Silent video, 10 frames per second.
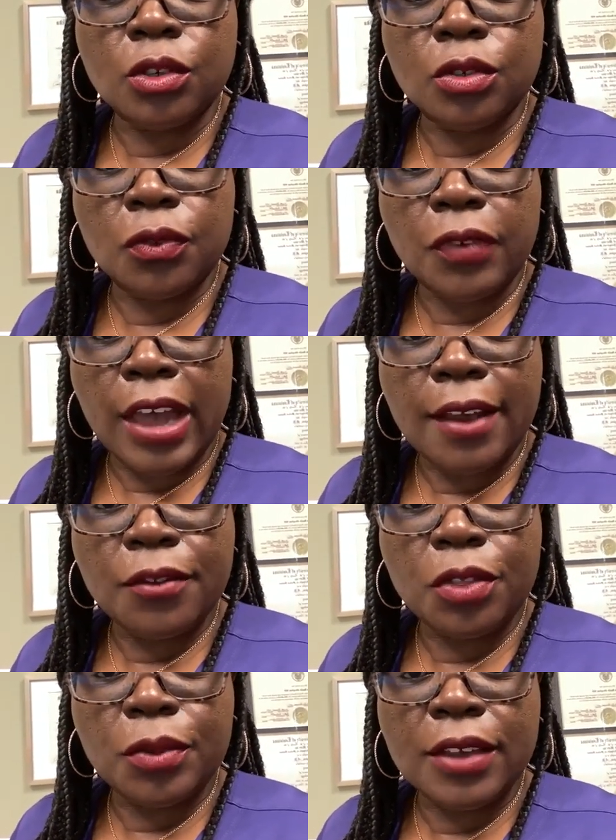
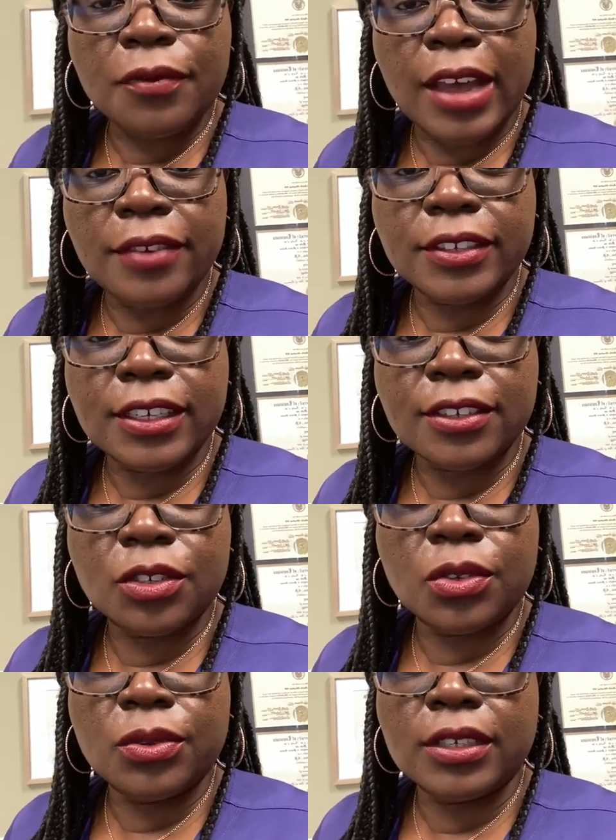
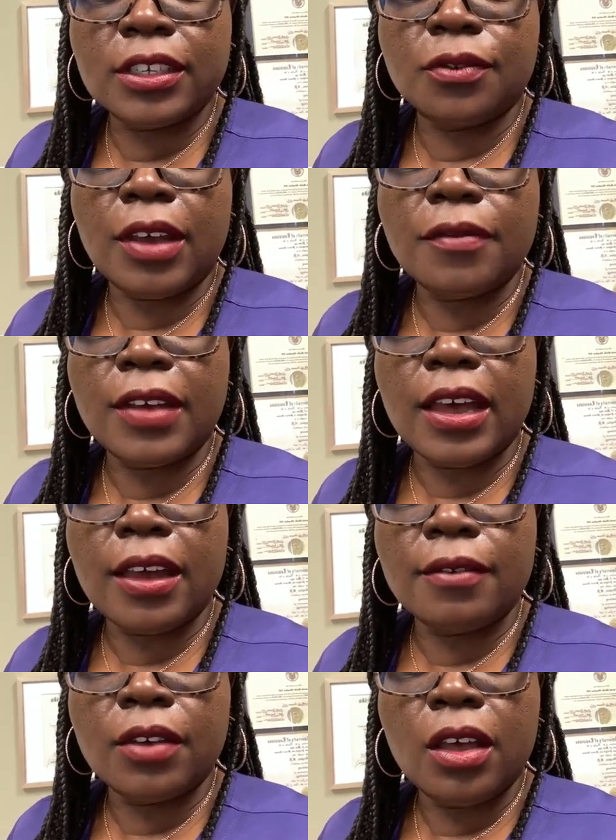
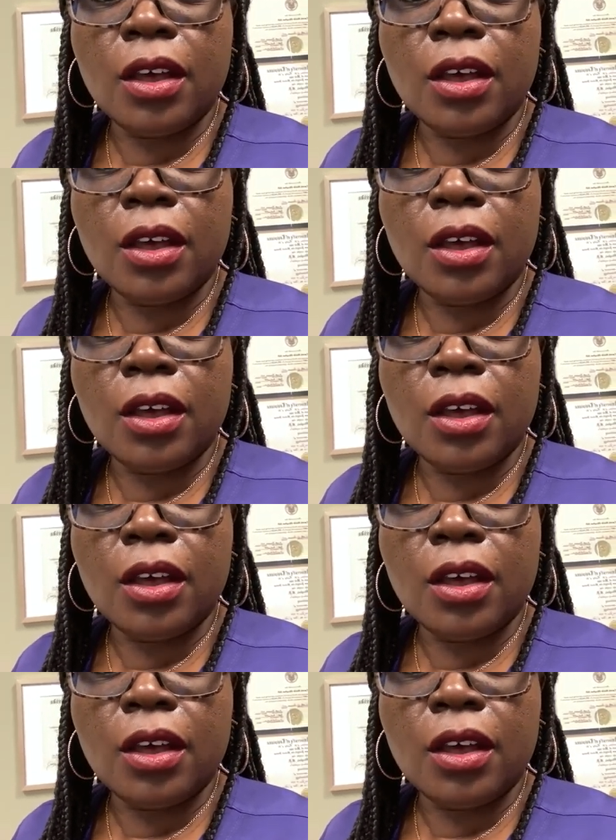225-356-2655,